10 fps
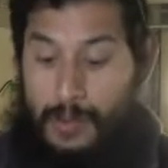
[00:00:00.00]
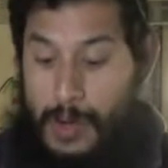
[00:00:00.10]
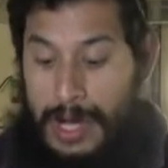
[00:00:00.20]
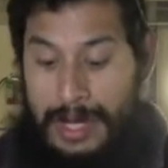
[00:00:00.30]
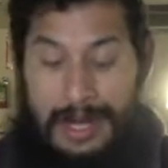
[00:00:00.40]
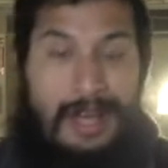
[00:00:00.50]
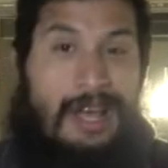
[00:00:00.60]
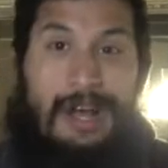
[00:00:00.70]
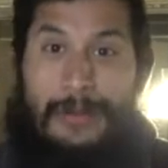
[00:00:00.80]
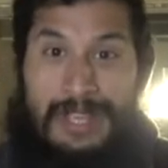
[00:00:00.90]
One,
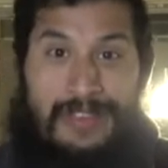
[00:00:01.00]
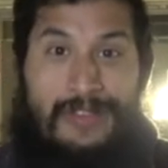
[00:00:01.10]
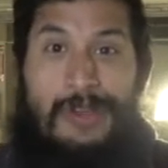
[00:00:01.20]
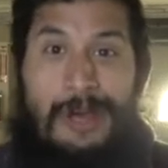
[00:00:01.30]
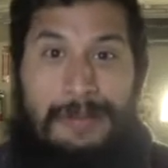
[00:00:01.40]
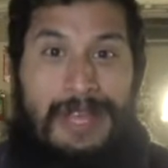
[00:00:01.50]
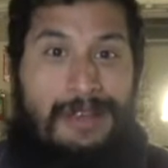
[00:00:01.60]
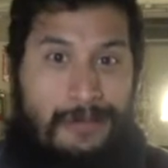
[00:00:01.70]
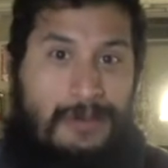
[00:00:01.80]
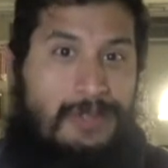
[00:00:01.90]
I want to give you an
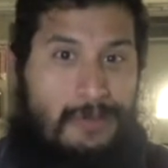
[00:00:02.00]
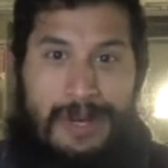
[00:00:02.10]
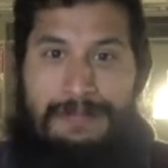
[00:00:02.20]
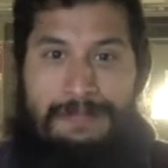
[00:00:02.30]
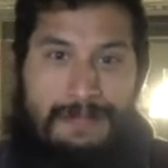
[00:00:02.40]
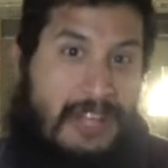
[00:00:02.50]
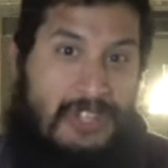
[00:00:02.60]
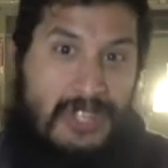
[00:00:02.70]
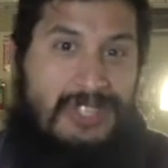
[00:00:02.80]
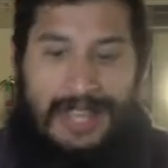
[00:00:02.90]
update, which is what I
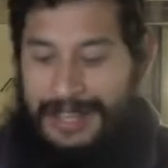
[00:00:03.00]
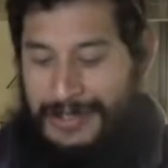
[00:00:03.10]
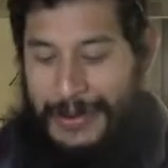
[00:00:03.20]
just said.